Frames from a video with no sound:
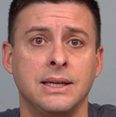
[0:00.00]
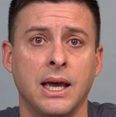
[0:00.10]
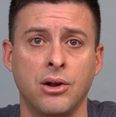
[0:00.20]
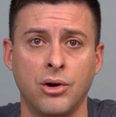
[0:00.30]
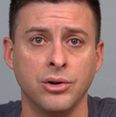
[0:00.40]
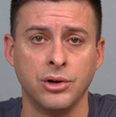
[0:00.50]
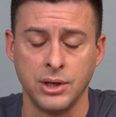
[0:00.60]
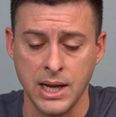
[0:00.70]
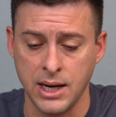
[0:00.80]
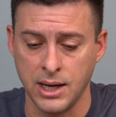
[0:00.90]
get all your
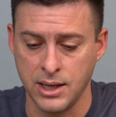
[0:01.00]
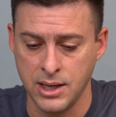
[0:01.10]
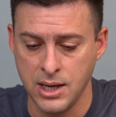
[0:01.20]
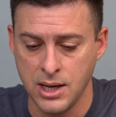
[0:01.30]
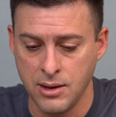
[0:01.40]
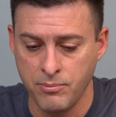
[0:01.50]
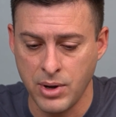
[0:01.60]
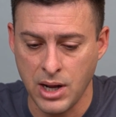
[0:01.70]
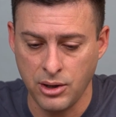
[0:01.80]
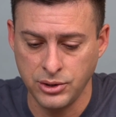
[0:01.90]
data.
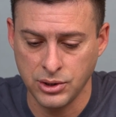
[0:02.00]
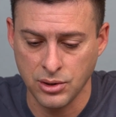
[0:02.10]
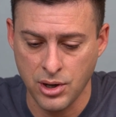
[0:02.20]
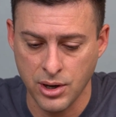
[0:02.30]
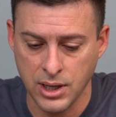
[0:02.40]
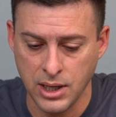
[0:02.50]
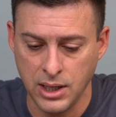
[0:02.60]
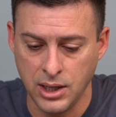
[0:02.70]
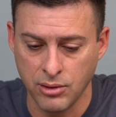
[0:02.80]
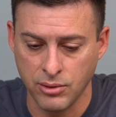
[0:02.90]
But I'll just log in
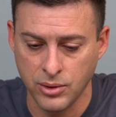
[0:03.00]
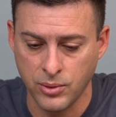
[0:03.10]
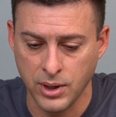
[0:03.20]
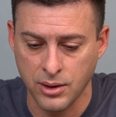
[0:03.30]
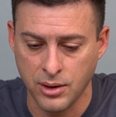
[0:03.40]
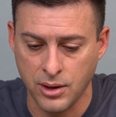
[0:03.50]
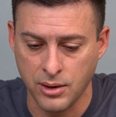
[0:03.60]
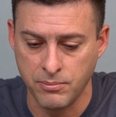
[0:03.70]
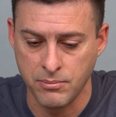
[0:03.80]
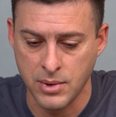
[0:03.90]
here real quick
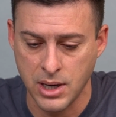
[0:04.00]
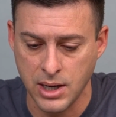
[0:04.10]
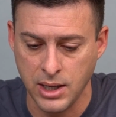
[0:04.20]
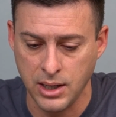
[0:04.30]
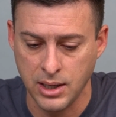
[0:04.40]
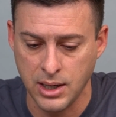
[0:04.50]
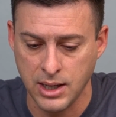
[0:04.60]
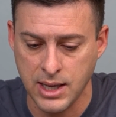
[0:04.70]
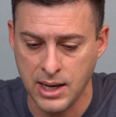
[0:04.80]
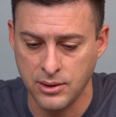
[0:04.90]
on my
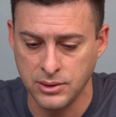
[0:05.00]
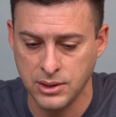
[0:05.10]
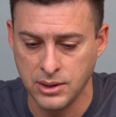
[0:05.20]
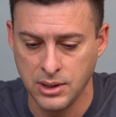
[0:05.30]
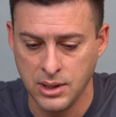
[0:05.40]
account.